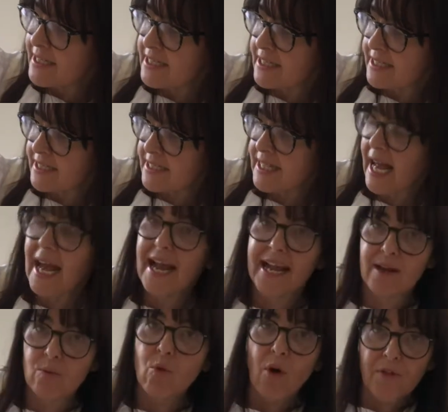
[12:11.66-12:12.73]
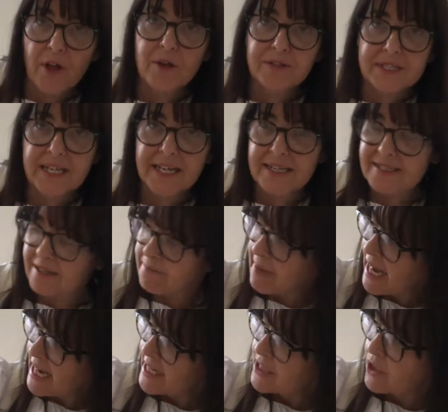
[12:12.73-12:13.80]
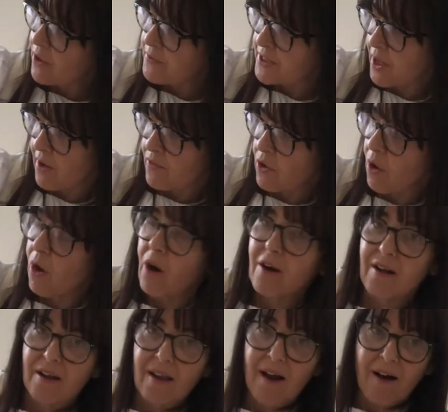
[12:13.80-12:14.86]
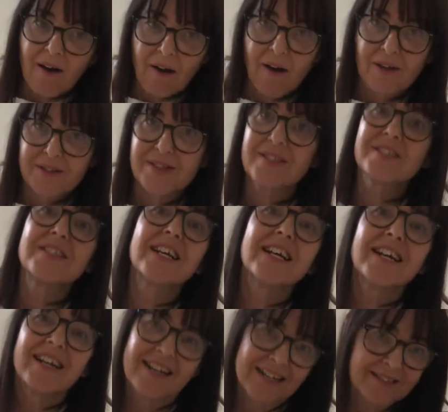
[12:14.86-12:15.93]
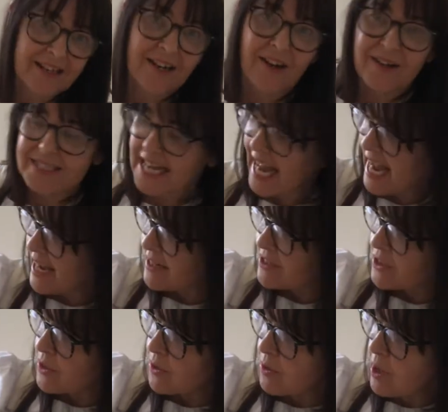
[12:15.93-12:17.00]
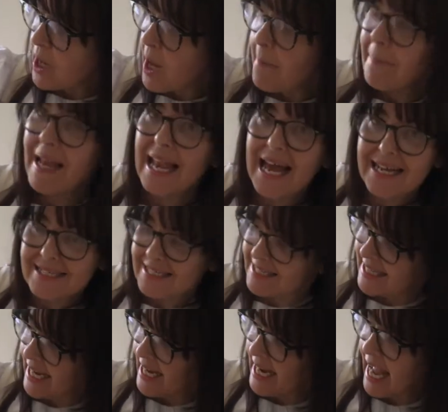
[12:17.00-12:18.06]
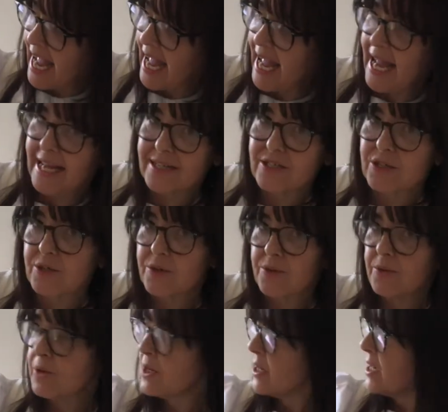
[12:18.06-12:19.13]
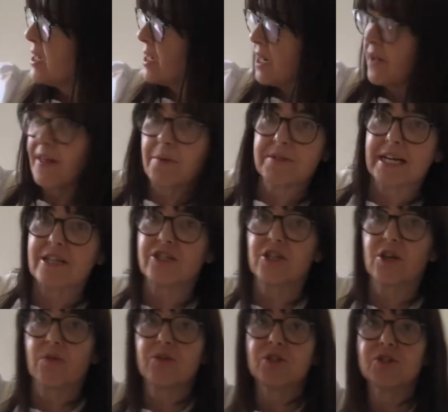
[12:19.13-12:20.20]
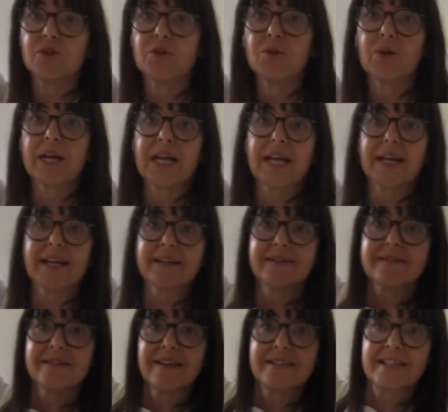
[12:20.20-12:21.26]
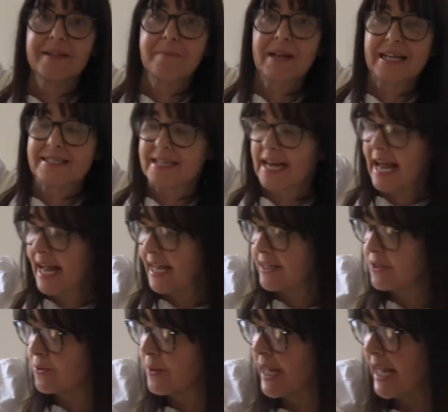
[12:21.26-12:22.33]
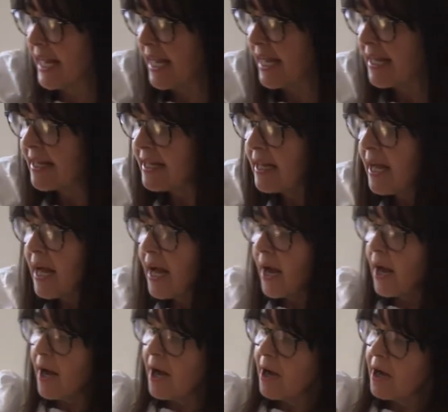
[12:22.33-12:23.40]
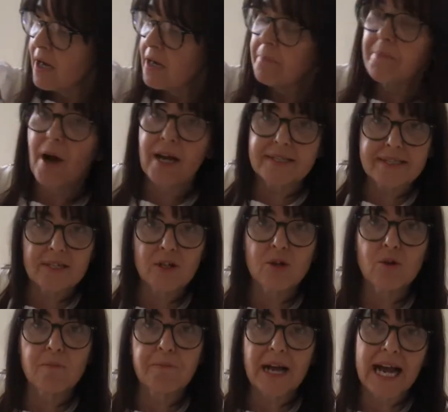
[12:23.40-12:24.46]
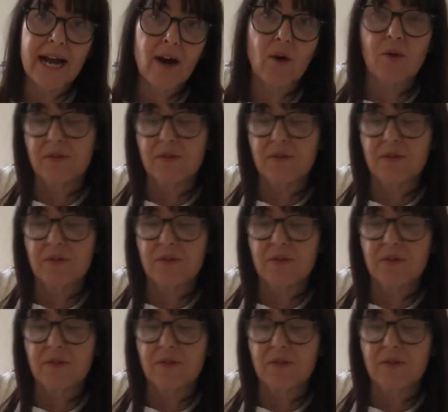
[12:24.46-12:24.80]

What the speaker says: to say what those things are made of. So I've got glass, that's a glass candle, plastic handle, that was actually on the door here, I did the plastic handle here. Bicycle bell,